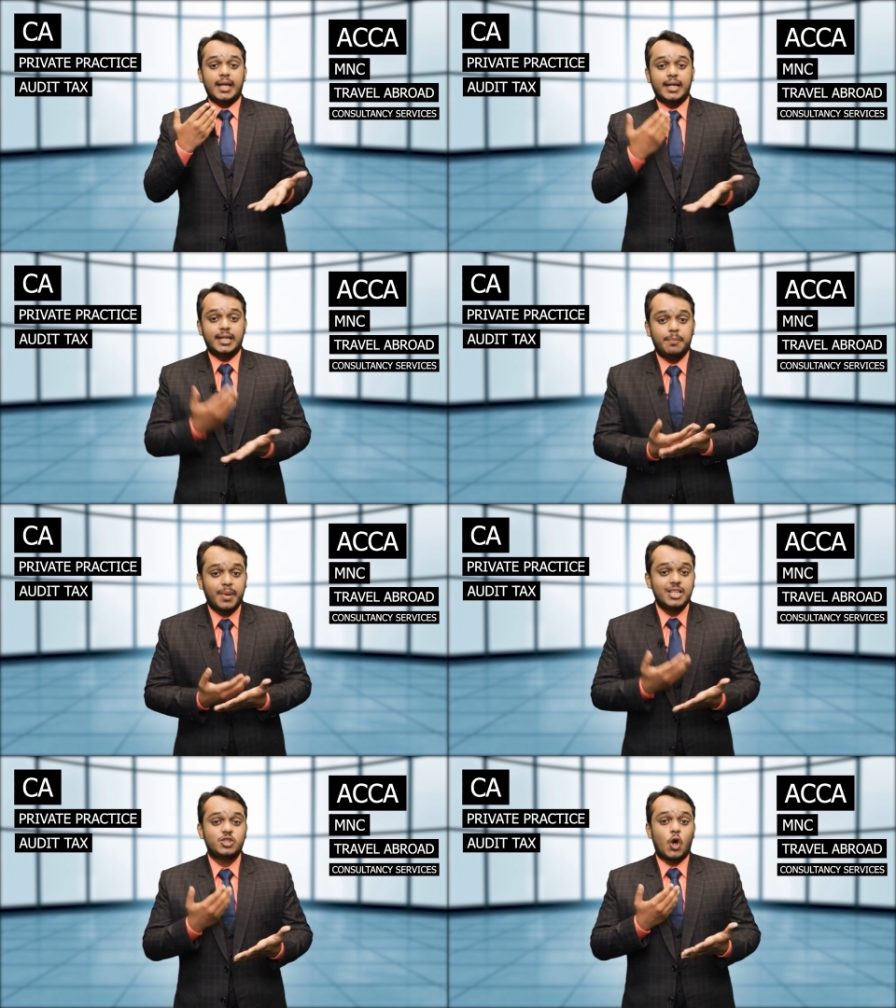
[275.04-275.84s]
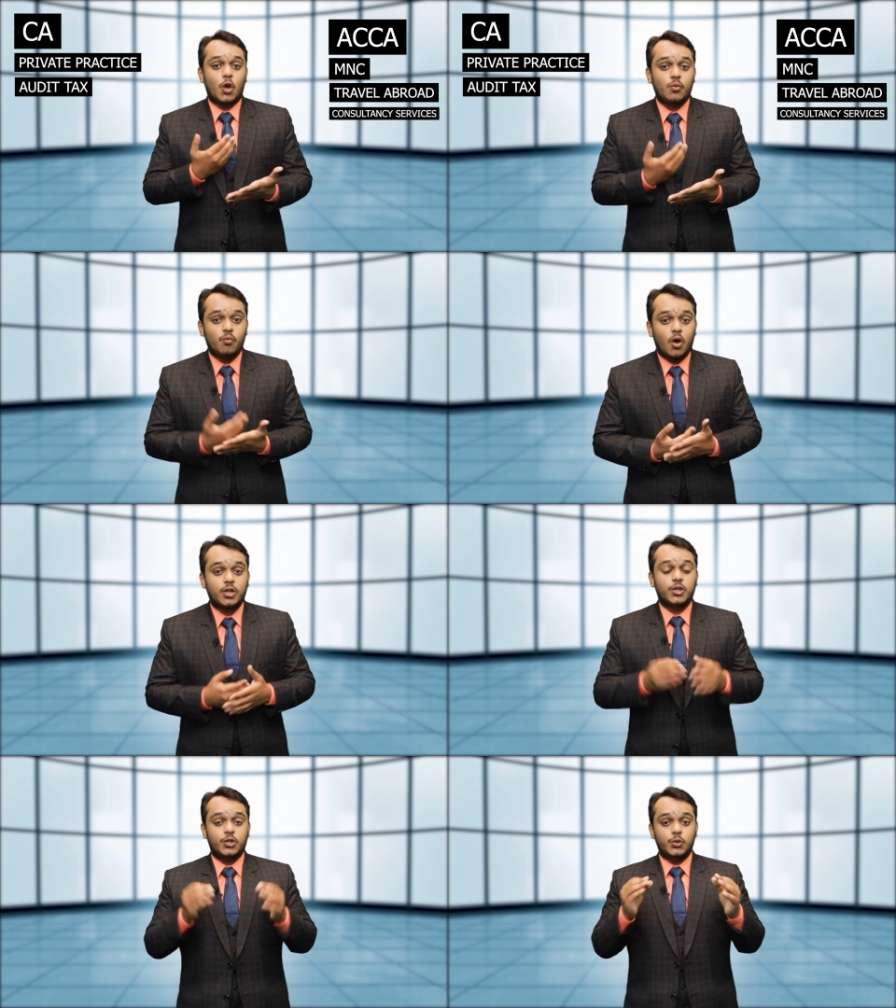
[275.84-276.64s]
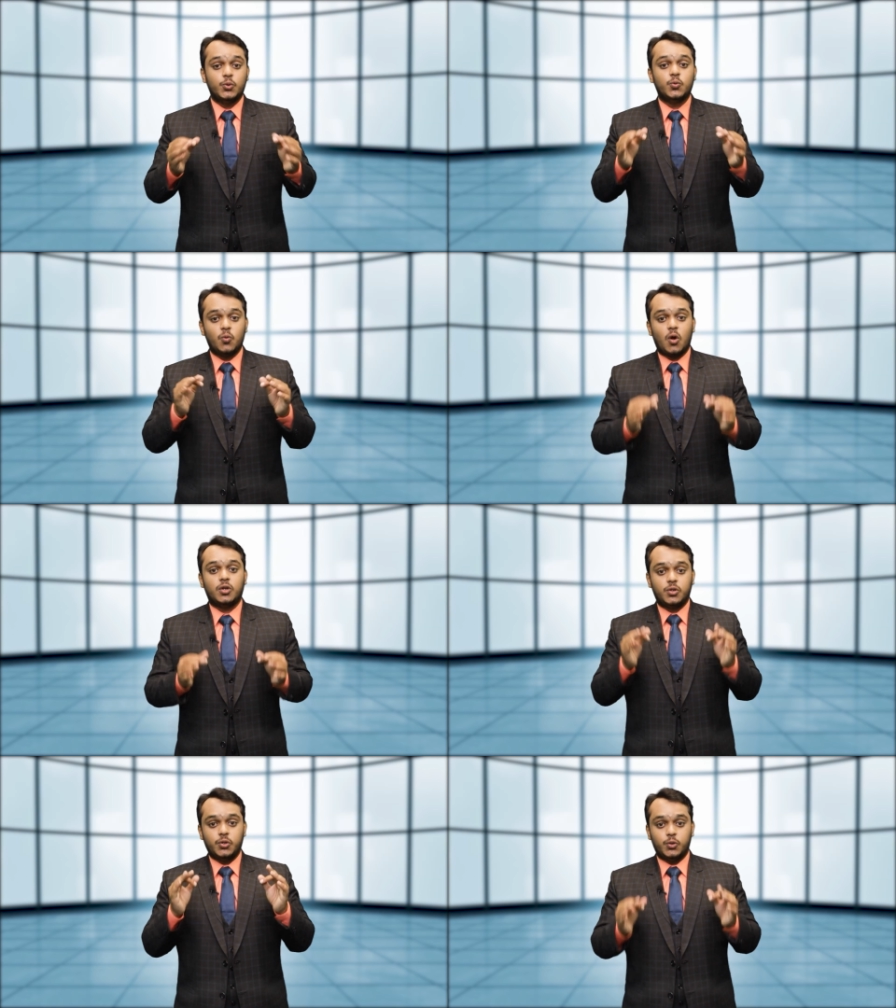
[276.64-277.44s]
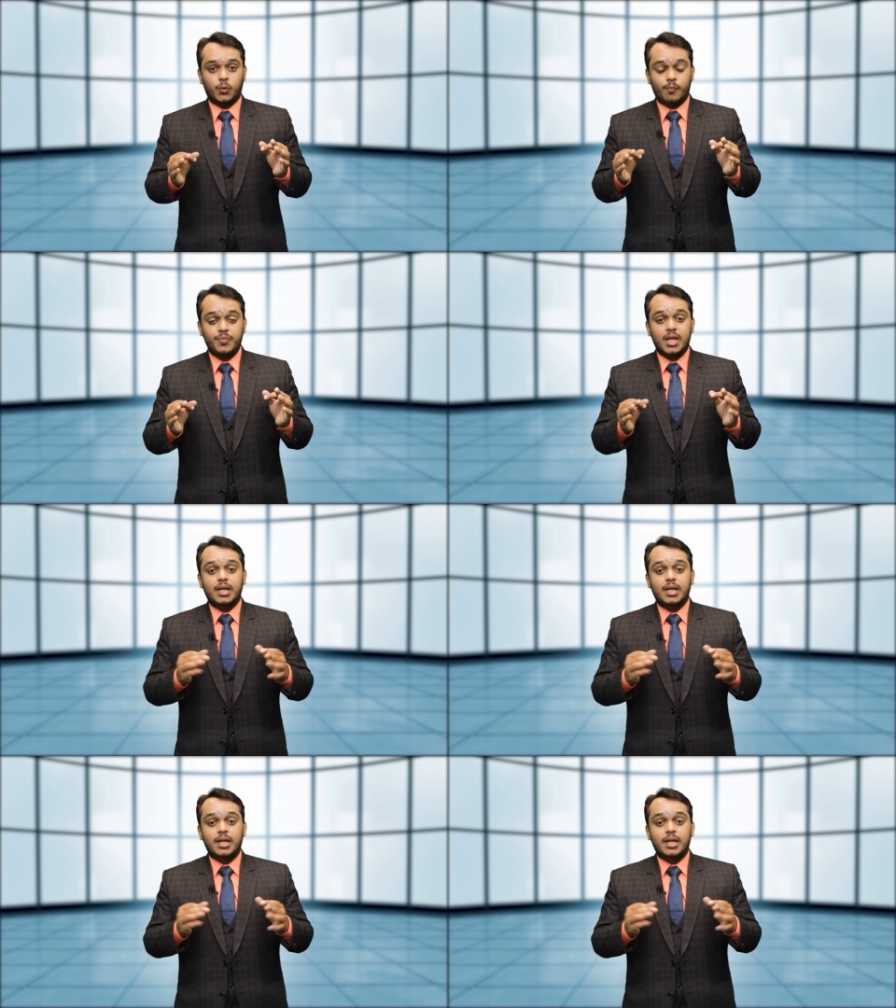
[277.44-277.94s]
It depends on what you want to do.